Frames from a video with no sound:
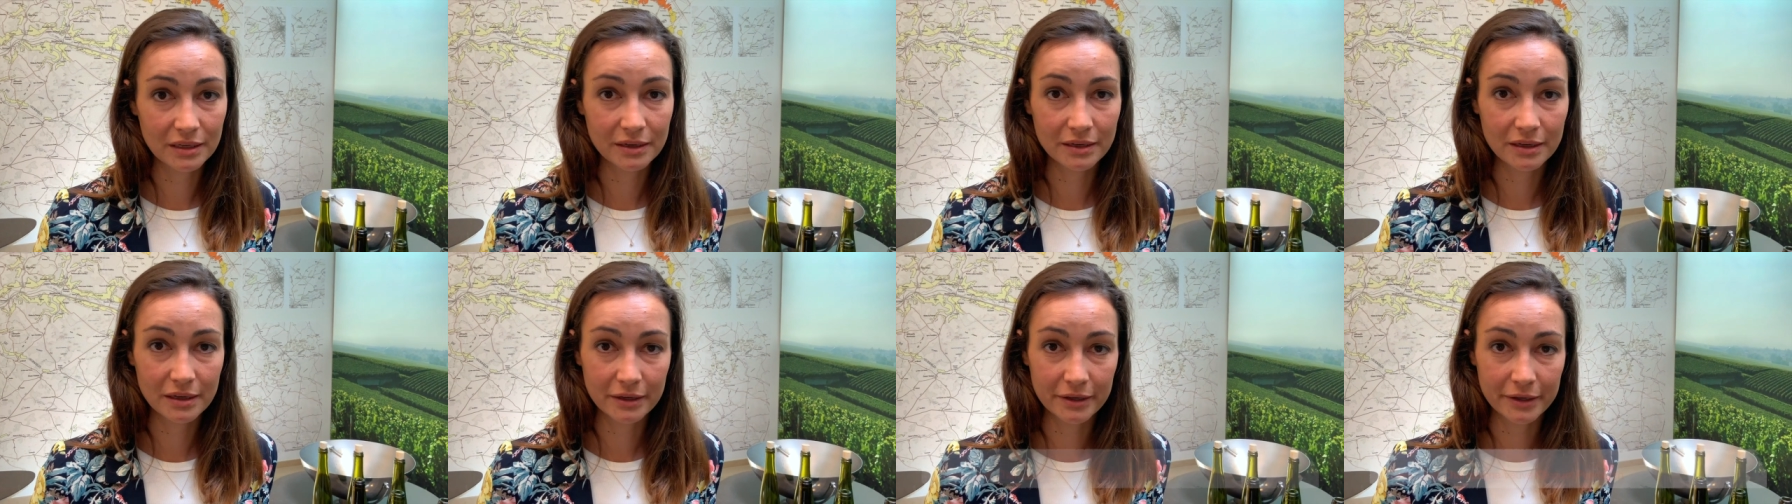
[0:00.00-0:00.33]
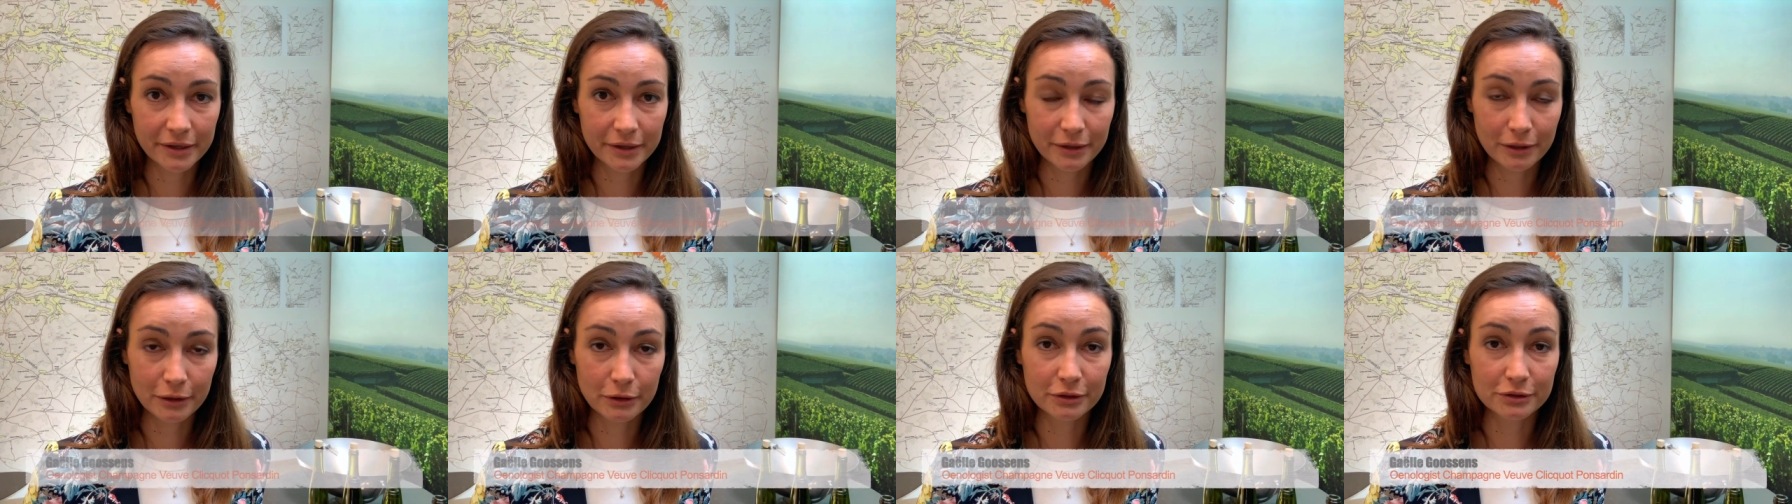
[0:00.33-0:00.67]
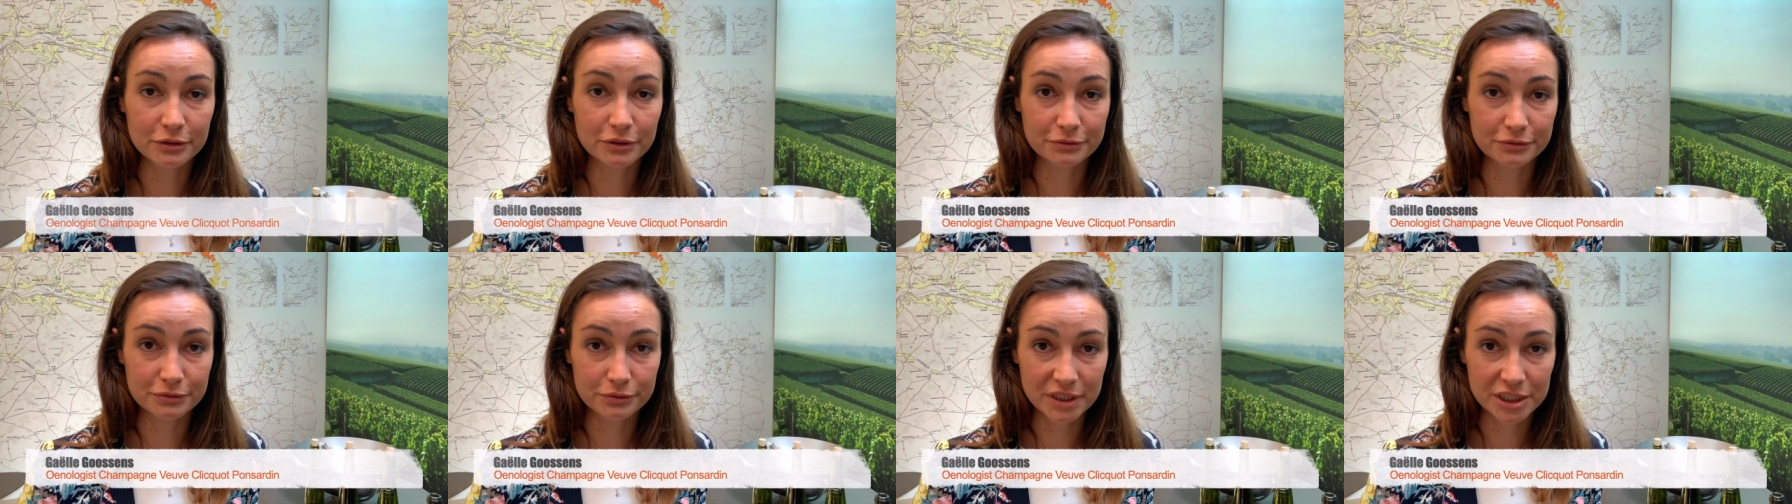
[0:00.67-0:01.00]
a lot
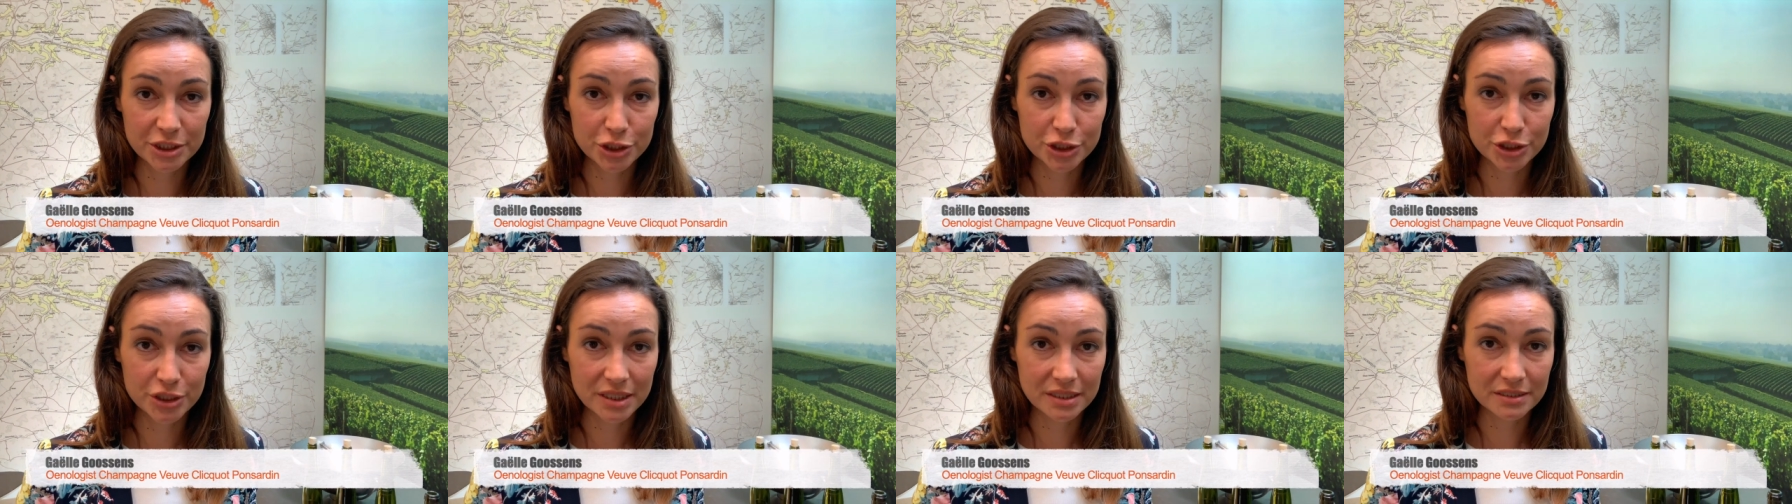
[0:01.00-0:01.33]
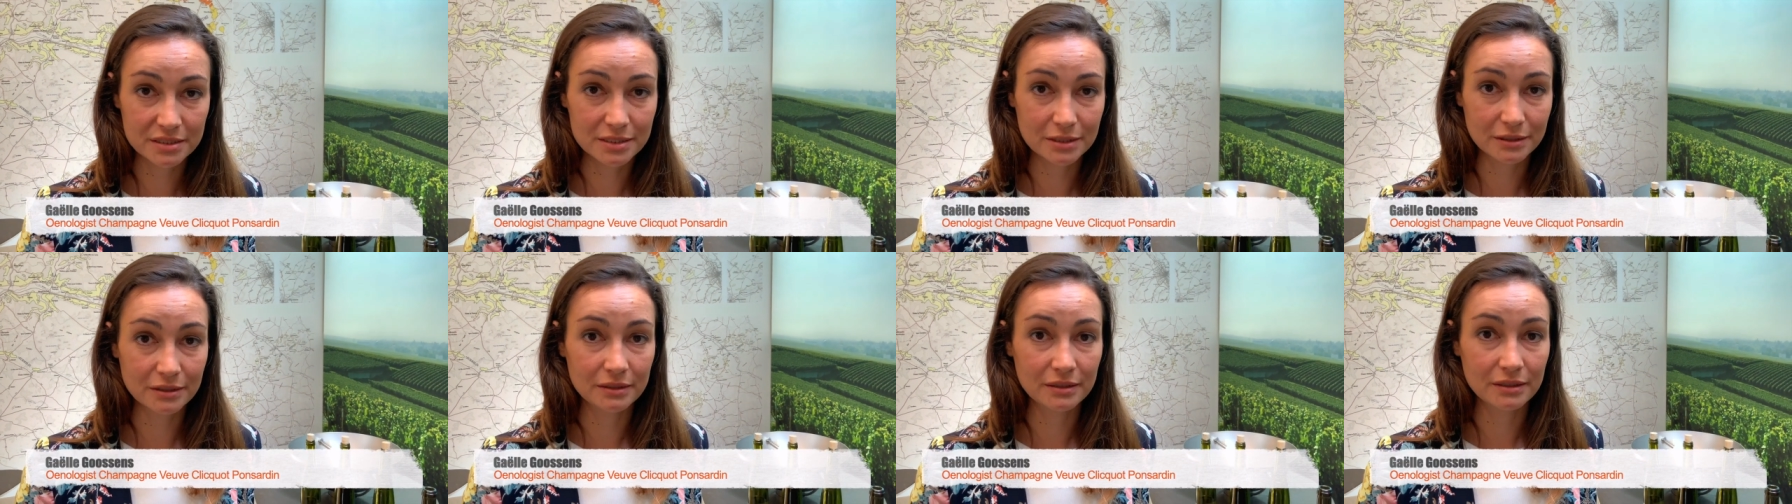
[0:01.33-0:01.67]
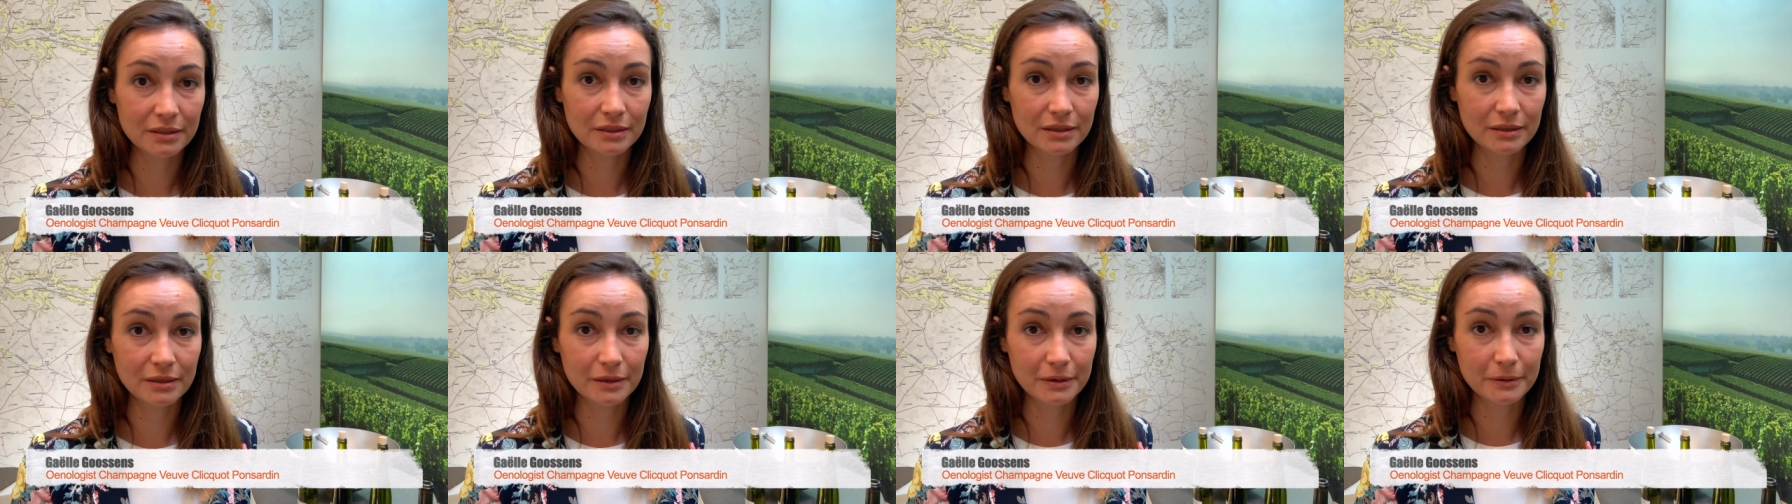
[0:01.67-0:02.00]
of richness
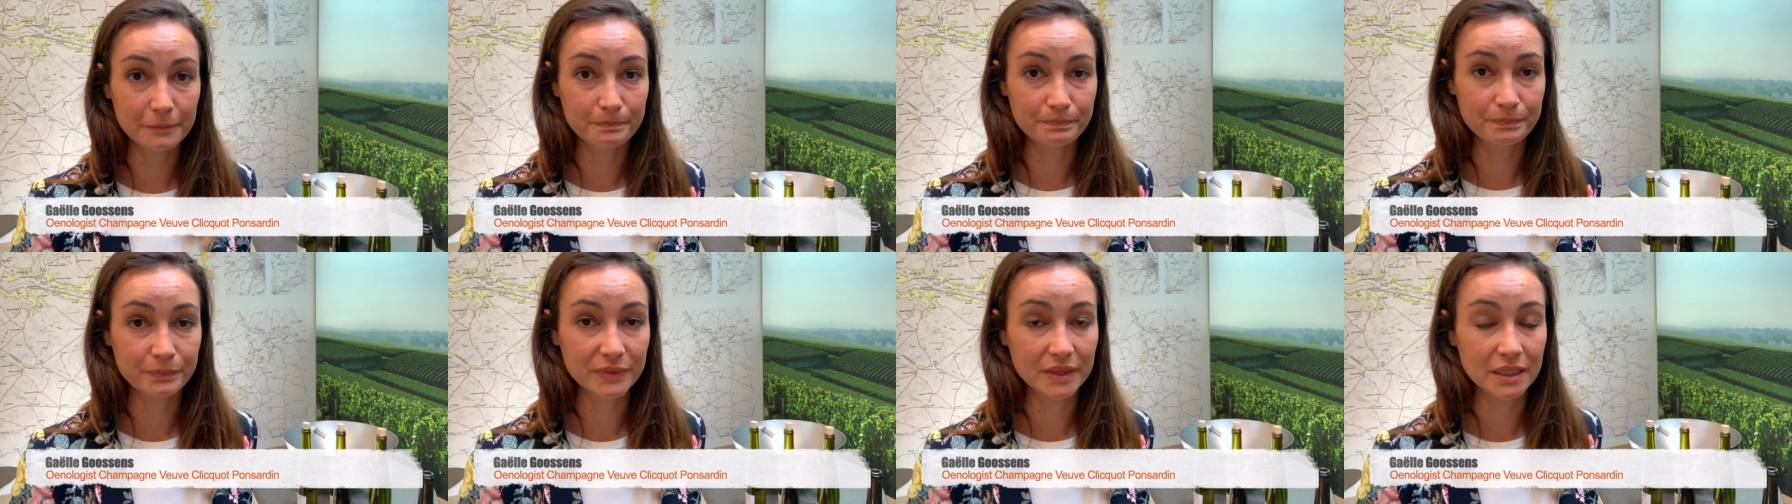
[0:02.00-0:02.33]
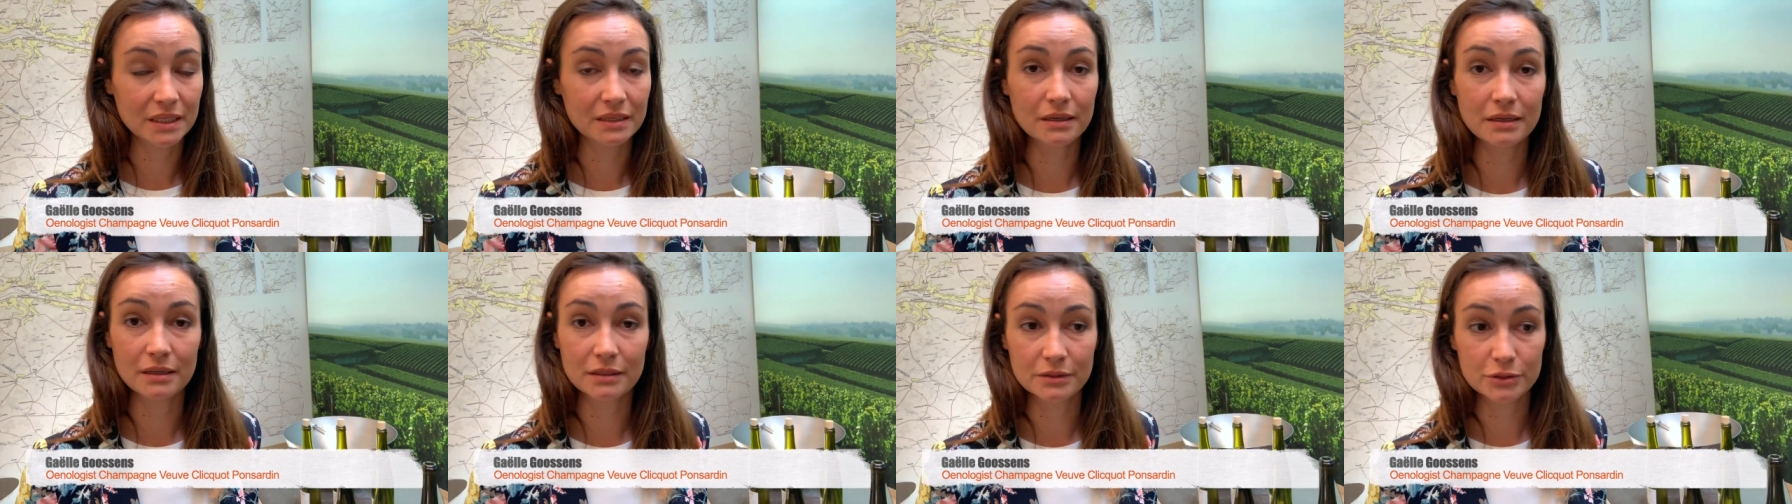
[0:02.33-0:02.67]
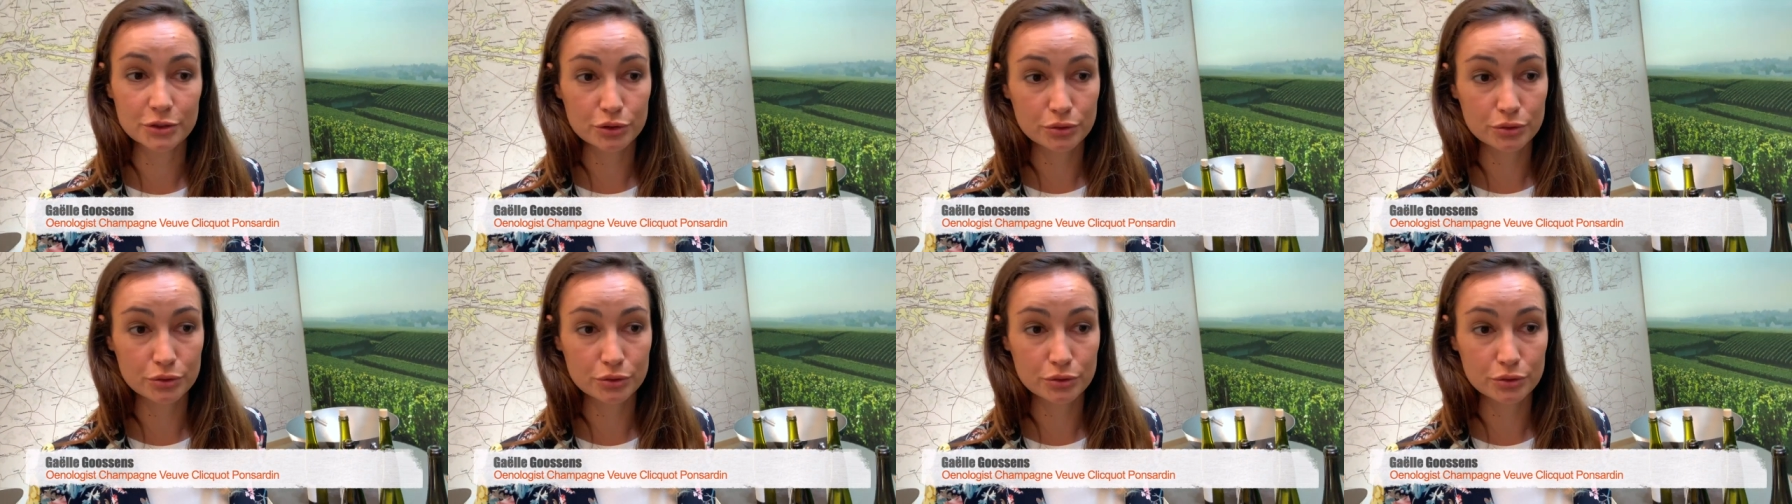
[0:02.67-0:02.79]
and